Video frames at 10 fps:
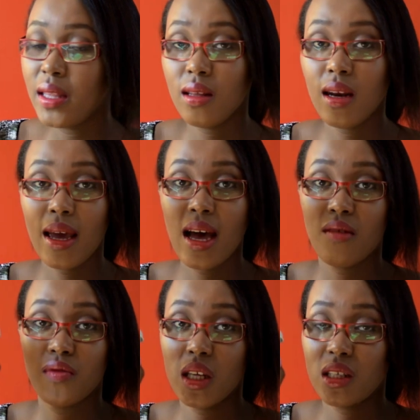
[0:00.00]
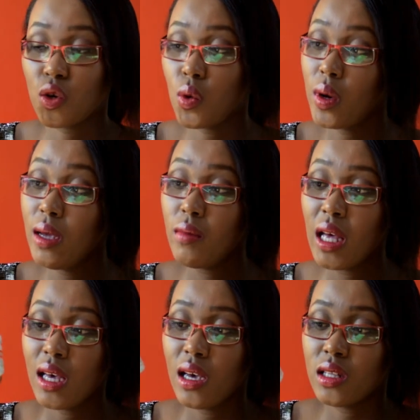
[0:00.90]
And then I have this cream,
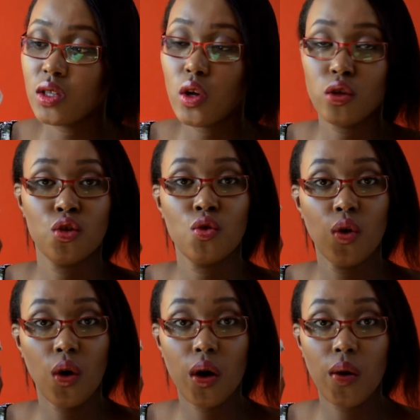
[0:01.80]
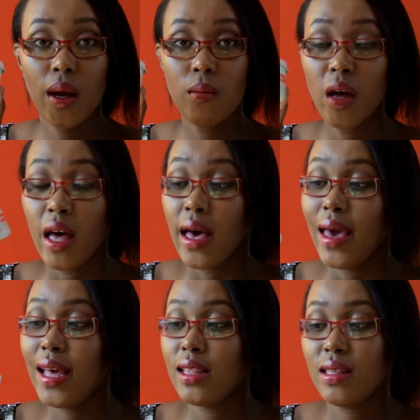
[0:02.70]
it's called Sudocrem,
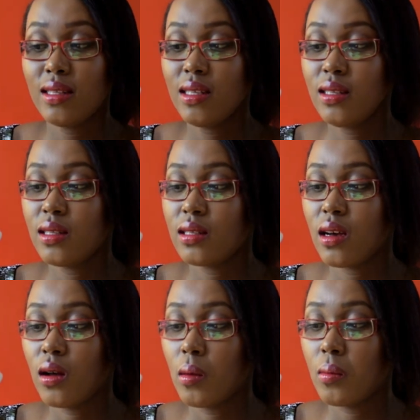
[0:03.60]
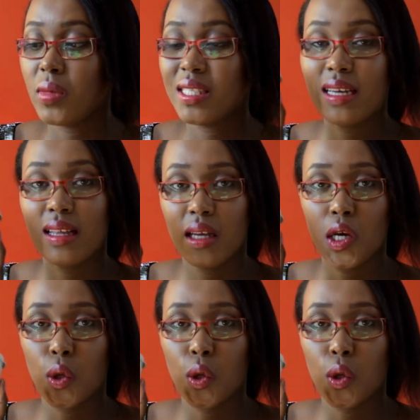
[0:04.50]
and this is um, basically